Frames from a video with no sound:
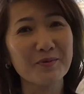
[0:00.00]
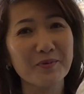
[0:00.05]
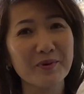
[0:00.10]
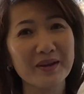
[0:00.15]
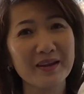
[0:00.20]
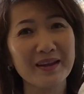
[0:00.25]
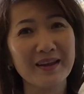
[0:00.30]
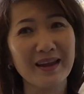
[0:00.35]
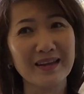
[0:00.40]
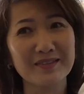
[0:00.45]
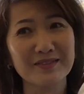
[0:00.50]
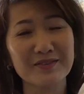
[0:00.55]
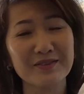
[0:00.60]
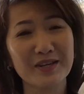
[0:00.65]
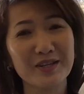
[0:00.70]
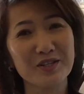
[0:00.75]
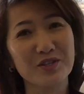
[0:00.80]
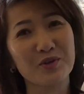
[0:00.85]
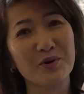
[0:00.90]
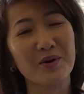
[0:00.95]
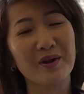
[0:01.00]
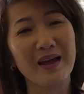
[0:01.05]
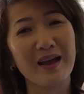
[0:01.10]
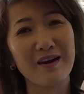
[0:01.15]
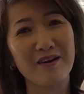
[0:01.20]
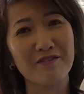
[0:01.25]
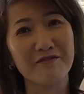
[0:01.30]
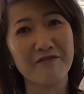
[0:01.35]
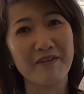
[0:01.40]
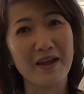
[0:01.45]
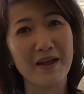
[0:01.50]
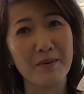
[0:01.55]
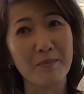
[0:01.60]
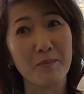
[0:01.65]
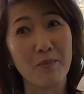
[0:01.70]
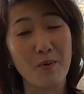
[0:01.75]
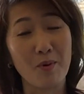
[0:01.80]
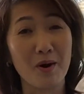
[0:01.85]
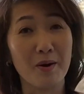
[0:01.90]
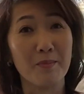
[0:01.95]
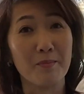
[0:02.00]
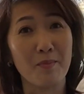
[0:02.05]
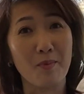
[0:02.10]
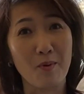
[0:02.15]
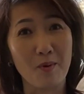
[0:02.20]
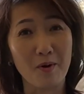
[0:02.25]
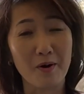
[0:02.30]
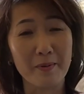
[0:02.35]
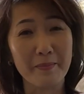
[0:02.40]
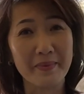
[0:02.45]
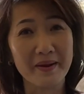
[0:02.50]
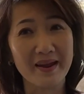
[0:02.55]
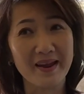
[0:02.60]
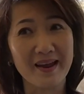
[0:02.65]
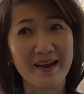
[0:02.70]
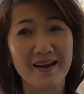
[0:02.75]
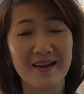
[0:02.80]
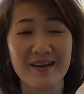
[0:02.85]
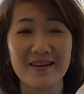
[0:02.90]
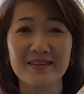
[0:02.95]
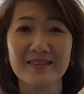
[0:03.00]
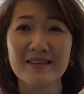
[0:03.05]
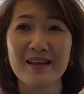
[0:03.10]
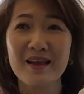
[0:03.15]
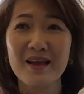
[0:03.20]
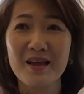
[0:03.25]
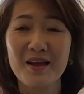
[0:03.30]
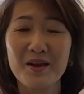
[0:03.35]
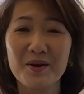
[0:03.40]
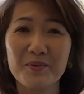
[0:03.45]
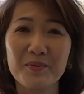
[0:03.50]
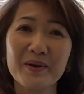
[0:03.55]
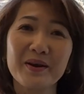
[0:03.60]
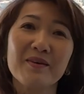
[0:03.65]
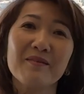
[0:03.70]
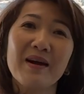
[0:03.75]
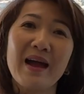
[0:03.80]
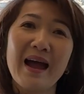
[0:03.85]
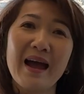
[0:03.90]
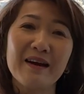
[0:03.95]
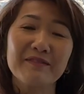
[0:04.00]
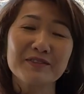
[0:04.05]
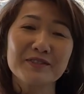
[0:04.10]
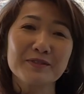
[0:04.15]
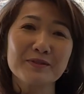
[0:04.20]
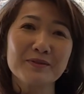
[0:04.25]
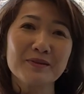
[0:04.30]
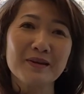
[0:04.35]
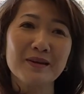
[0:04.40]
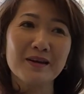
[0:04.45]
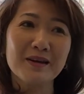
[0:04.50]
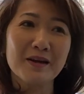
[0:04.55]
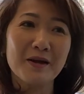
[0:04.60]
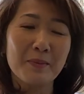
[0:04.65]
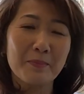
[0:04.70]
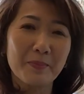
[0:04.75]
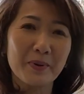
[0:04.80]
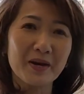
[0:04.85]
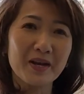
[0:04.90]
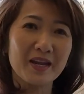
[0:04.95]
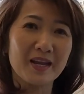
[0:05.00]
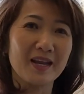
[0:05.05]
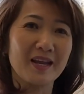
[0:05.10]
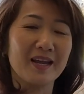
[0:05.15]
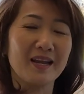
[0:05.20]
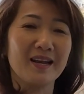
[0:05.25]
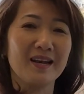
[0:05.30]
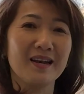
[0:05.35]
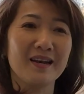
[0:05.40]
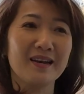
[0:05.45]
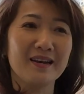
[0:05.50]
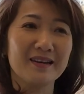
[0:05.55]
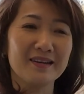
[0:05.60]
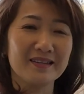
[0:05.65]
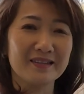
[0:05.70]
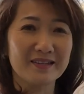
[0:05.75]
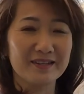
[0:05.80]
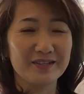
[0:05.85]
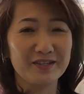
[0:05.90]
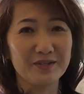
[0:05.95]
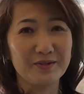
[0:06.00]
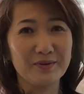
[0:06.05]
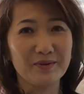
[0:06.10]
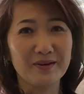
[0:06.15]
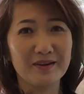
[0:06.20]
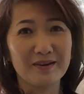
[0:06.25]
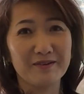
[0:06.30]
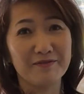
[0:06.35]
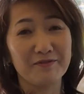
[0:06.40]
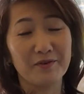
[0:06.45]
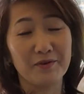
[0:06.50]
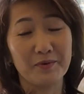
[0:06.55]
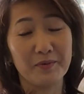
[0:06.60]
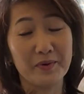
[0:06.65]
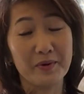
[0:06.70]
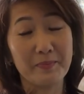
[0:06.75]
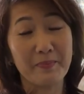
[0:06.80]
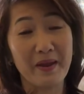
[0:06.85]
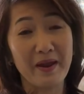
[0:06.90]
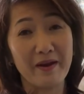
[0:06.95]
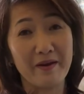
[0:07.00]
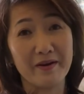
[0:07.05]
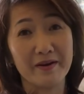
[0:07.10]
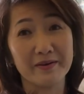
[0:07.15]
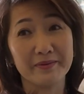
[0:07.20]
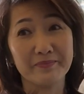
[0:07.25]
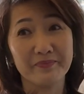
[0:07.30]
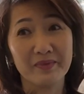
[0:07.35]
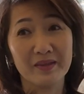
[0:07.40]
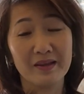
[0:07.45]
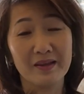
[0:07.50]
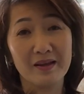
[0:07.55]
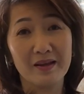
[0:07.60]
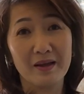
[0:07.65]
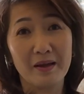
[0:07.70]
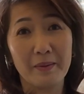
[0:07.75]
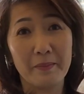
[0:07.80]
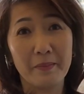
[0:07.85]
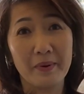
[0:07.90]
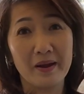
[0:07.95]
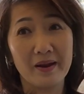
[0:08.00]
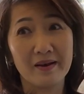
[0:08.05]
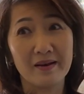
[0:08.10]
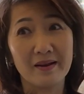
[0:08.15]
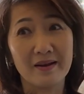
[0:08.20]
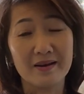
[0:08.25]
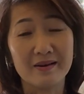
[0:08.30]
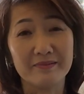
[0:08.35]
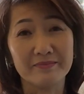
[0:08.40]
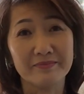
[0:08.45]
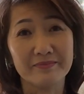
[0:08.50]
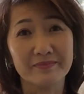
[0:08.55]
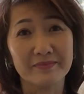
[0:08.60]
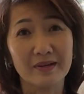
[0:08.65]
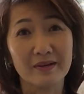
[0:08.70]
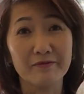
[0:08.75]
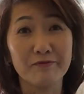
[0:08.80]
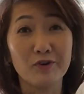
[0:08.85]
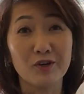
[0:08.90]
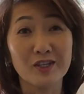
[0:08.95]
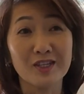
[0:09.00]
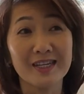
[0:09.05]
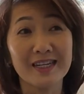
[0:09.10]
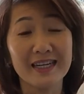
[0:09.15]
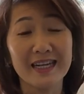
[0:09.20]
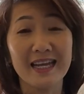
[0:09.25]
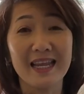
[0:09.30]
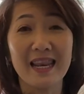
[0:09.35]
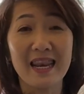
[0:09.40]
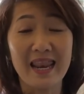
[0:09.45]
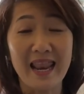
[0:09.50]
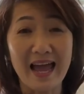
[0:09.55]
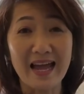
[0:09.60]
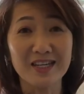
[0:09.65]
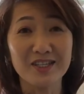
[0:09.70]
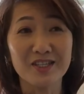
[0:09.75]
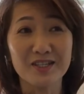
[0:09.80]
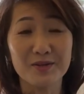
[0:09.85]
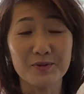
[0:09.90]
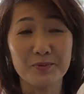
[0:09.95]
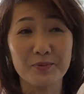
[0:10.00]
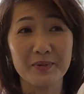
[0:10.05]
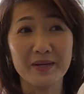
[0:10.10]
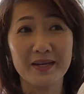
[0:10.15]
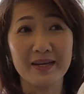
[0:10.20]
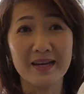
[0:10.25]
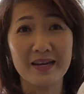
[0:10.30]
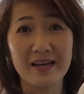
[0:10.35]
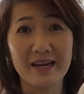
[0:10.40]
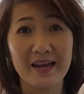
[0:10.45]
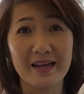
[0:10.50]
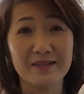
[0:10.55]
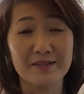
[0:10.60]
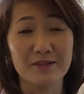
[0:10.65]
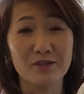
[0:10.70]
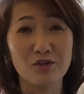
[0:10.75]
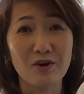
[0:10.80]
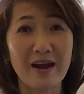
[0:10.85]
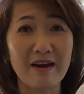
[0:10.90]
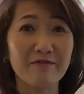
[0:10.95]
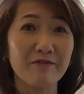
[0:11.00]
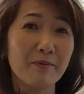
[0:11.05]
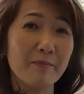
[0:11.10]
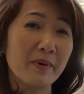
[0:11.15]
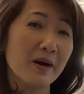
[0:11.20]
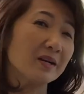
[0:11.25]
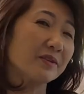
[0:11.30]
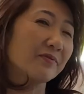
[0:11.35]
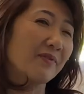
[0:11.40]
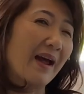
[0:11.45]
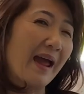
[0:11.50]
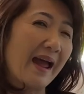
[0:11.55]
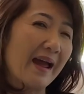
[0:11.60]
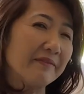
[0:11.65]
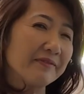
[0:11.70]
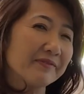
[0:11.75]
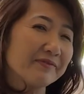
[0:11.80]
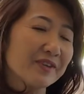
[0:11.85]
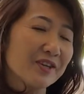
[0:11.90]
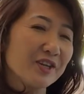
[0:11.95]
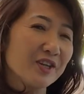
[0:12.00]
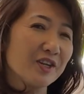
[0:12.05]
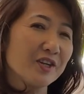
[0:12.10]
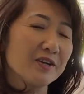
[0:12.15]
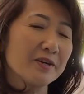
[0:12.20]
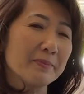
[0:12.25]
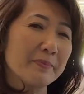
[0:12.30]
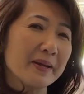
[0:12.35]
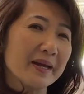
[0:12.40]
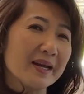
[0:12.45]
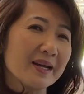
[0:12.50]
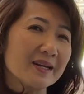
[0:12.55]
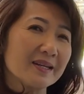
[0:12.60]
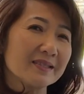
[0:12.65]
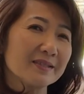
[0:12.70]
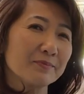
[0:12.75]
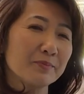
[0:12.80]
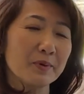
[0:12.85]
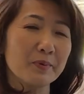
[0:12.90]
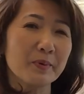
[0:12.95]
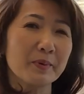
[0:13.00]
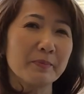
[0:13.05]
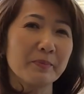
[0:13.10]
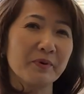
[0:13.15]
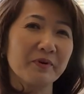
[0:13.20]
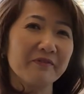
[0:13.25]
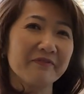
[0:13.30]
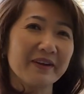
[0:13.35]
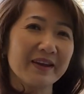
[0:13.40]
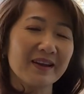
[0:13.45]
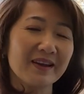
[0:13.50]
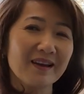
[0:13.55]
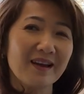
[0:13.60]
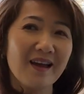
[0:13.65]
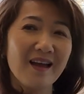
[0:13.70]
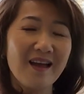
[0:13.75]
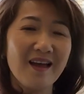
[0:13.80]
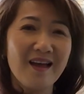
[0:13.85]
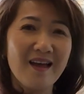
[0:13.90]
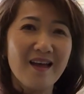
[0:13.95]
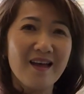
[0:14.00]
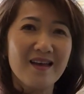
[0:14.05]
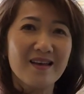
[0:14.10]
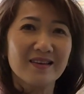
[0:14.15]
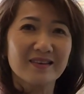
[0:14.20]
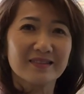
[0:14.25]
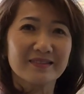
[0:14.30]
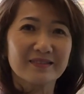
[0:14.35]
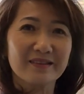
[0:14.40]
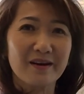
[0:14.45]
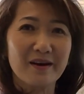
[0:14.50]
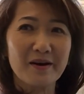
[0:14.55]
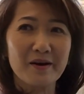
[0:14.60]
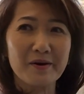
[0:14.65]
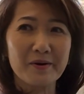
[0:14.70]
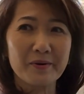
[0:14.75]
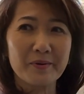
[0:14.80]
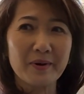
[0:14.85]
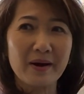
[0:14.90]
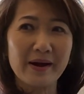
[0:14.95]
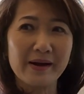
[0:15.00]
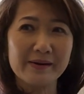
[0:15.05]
we get to enjoy our van more and more because we don't have to put it in the dealer for repair. But unfortunately, last year we didn't get to travel much for half of the year because we were moving. So